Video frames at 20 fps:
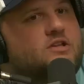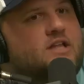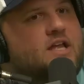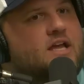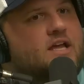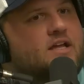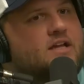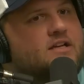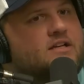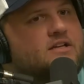
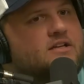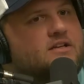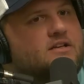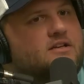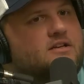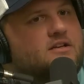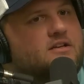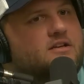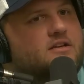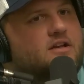then,
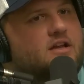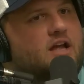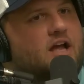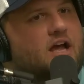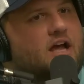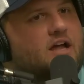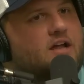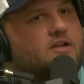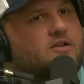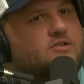
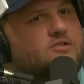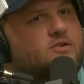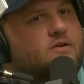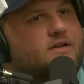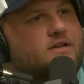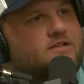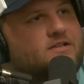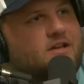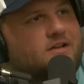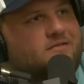I, so
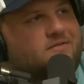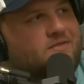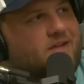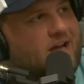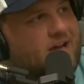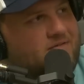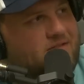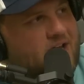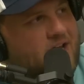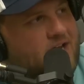it's like
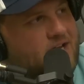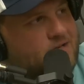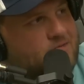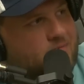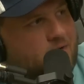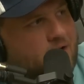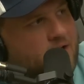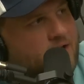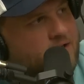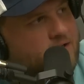five days,
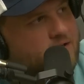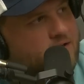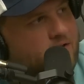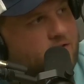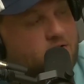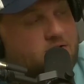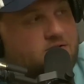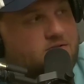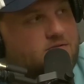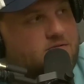right?
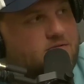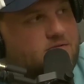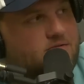Or it's